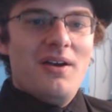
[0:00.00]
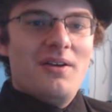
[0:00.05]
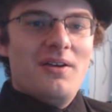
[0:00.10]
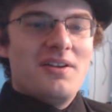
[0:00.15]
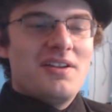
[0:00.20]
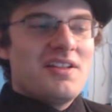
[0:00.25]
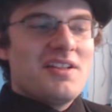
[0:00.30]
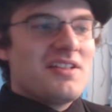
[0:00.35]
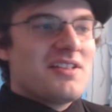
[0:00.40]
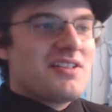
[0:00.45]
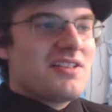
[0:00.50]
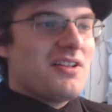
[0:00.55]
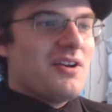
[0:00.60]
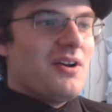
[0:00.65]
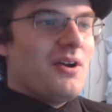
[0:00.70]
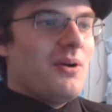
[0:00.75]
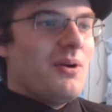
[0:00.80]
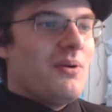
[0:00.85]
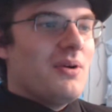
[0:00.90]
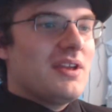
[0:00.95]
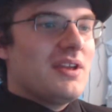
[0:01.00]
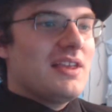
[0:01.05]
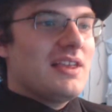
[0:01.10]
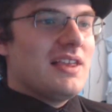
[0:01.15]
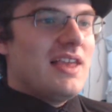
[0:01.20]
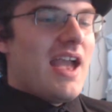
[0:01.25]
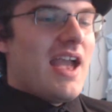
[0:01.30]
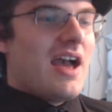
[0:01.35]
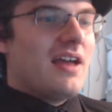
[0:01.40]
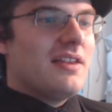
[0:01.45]
So
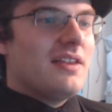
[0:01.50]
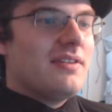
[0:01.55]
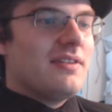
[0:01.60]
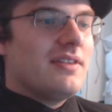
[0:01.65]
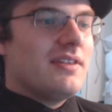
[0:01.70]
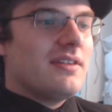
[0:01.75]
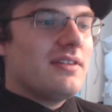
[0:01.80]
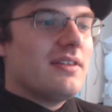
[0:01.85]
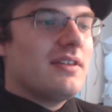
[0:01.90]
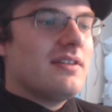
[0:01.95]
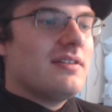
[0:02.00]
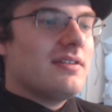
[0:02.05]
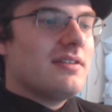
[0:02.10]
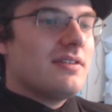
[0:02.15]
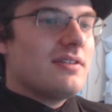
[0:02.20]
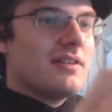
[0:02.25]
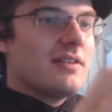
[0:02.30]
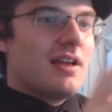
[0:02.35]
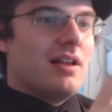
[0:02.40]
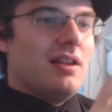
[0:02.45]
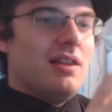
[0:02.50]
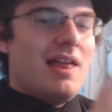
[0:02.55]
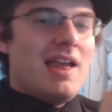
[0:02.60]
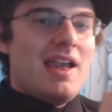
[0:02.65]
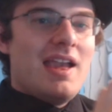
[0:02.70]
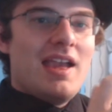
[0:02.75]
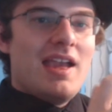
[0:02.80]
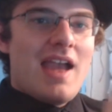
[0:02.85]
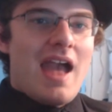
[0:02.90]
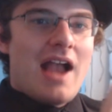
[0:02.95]
yeah,
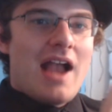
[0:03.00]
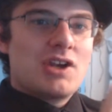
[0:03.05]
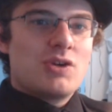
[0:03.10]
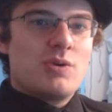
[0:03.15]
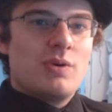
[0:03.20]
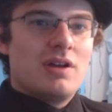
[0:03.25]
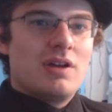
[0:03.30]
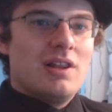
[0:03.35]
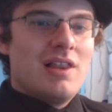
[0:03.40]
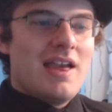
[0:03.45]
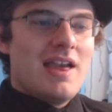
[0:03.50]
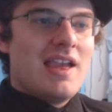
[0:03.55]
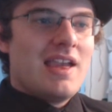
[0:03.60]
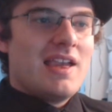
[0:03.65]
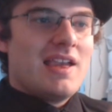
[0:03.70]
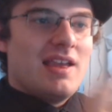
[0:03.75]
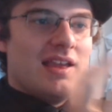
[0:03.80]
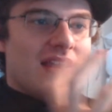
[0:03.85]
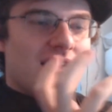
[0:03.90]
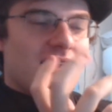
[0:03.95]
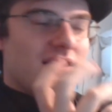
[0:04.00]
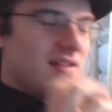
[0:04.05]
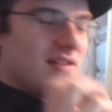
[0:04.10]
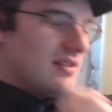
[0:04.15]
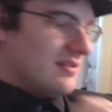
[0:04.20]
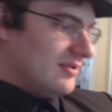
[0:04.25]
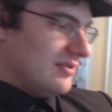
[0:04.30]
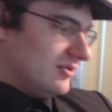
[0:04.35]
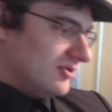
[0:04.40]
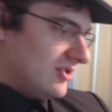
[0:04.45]
clay, actual clay, is
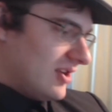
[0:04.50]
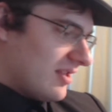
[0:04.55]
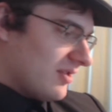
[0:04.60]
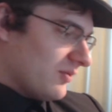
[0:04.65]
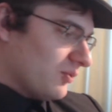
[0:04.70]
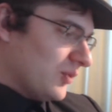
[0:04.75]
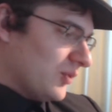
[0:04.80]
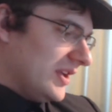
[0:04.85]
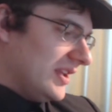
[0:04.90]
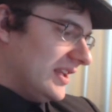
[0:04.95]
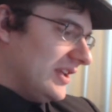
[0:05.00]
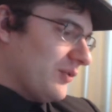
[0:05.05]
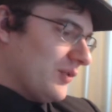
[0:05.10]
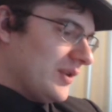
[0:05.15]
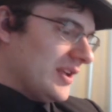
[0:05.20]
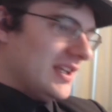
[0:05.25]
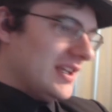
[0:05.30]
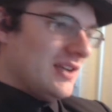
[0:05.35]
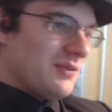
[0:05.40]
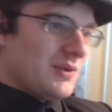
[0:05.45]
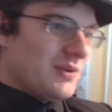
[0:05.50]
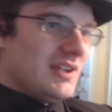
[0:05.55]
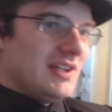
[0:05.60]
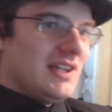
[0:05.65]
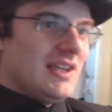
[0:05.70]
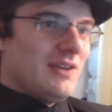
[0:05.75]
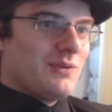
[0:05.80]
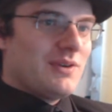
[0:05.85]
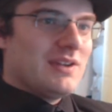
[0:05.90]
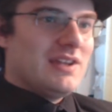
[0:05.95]
just really, really,
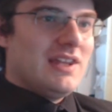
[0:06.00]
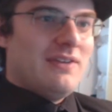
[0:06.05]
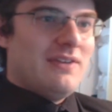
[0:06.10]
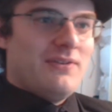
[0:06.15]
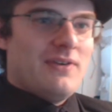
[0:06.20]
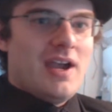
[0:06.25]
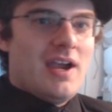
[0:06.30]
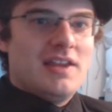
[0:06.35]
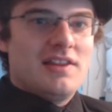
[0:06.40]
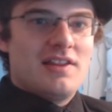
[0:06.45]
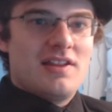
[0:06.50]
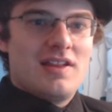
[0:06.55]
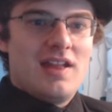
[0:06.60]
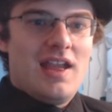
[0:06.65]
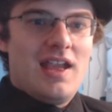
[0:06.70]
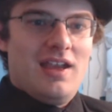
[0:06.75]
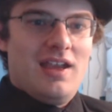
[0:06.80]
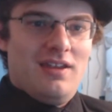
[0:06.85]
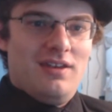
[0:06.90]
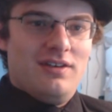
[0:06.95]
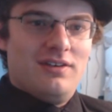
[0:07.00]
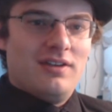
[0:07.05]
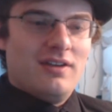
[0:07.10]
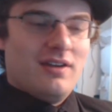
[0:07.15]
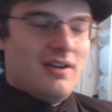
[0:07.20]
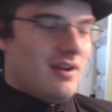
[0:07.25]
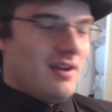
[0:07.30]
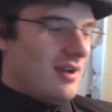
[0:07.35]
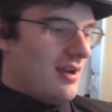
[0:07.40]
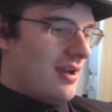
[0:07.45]
really, really fine sand.
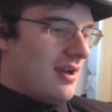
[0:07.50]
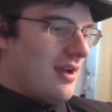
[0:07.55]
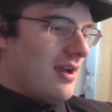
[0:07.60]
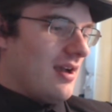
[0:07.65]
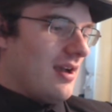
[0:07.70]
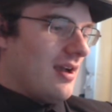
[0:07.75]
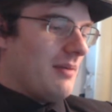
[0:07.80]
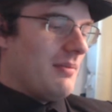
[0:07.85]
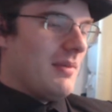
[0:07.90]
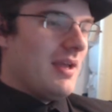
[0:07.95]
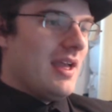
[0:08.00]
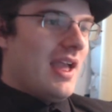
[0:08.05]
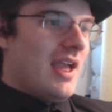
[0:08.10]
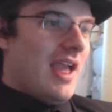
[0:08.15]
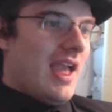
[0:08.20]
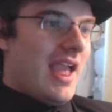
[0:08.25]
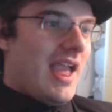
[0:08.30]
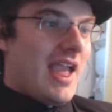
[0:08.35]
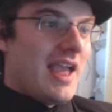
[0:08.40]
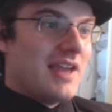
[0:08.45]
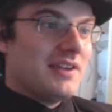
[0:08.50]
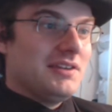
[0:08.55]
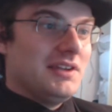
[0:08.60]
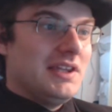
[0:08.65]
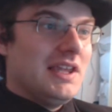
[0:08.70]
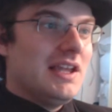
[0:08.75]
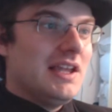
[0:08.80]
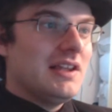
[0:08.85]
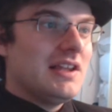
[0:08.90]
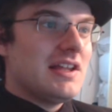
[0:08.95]
And
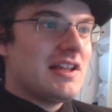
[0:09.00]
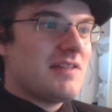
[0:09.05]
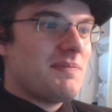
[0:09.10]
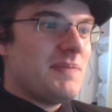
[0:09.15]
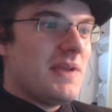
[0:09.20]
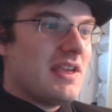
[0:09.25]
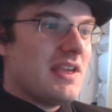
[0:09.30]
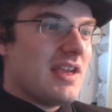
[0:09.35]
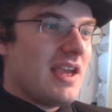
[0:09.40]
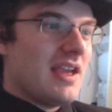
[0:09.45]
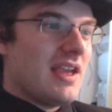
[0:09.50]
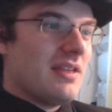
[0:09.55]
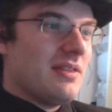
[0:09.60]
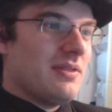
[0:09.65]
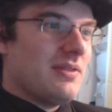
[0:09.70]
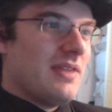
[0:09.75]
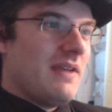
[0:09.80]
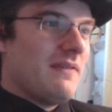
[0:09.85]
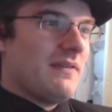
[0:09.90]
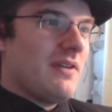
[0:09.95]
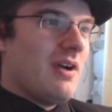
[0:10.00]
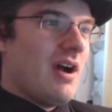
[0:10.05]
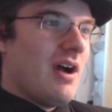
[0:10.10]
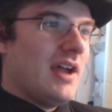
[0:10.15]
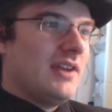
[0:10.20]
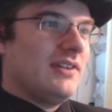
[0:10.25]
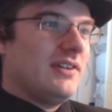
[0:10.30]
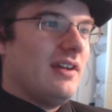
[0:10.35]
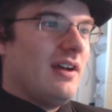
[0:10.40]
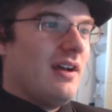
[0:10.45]
legally speaking, they've
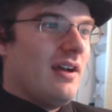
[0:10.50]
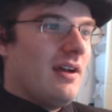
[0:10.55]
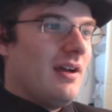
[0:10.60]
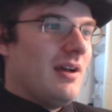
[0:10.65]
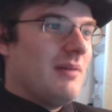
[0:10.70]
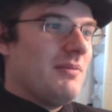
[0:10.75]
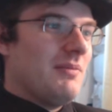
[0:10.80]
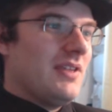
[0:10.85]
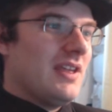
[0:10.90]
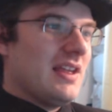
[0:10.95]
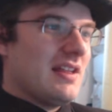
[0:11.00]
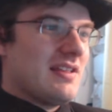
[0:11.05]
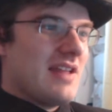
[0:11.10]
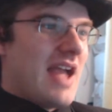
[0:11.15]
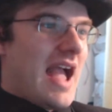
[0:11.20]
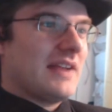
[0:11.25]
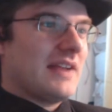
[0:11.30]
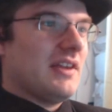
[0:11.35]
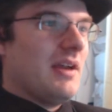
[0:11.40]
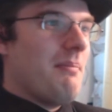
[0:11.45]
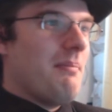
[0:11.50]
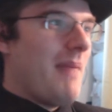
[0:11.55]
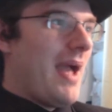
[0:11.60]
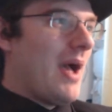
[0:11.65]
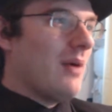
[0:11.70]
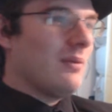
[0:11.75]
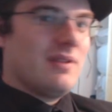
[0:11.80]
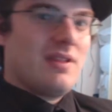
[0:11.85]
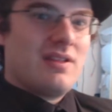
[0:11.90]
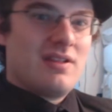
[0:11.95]
got the exact
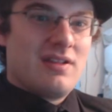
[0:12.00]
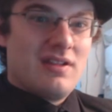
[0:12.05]
amounts